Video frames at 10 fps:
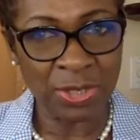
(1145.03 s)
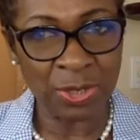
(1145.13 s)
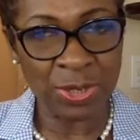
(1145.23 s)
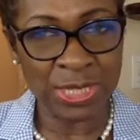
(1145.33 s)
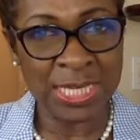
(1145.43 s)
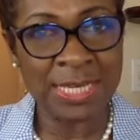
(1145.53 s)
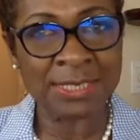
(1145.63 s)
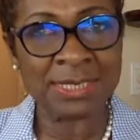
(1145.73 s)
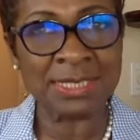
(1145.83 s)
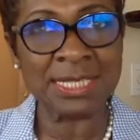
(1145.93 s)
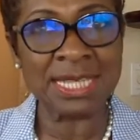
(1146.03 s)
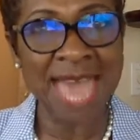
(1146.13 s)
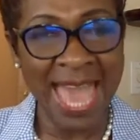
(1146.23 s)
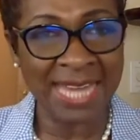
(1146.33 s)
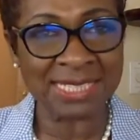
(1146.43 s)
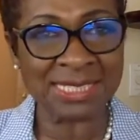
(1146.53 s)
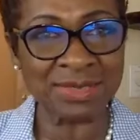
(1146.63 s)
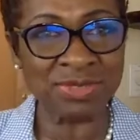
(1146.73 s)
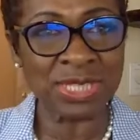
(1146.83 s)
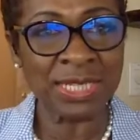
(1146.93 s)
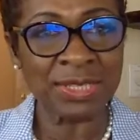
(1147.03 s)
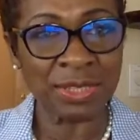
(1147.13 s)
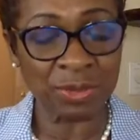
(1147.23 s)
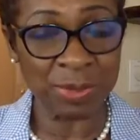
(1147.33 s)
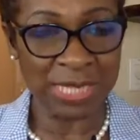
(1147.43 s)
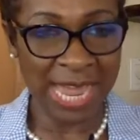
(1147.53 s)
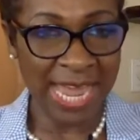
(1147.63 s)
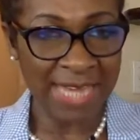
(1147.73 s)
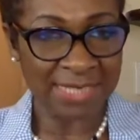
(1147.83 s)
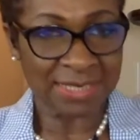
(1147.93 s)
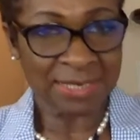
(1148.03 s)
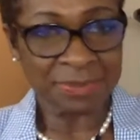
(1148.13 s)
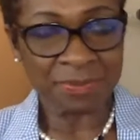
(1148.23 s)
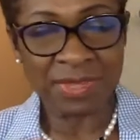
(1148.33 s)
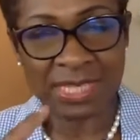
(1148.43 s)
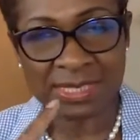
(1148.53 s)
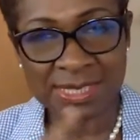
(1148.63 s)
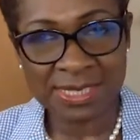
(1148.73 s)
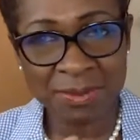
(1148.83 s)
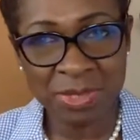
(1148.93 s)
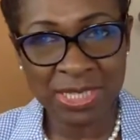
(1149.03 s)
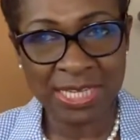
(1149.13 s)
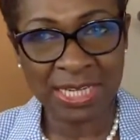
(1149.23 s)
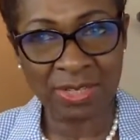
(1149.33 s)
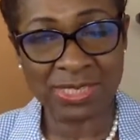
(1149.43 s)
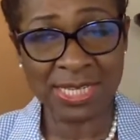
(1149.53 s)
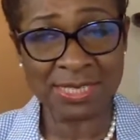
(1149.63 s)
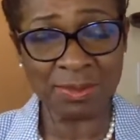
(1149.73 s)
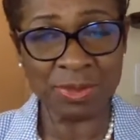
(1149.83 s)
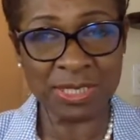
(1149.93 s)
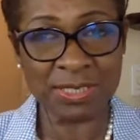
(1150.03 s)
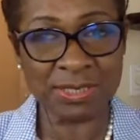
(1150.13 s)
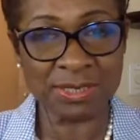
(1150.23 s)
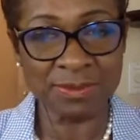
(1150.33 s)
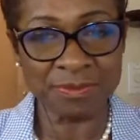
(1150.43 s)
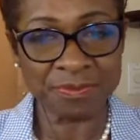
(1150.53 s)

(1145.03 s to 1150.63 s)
There are things, additives that have been added that stimulate our taste buds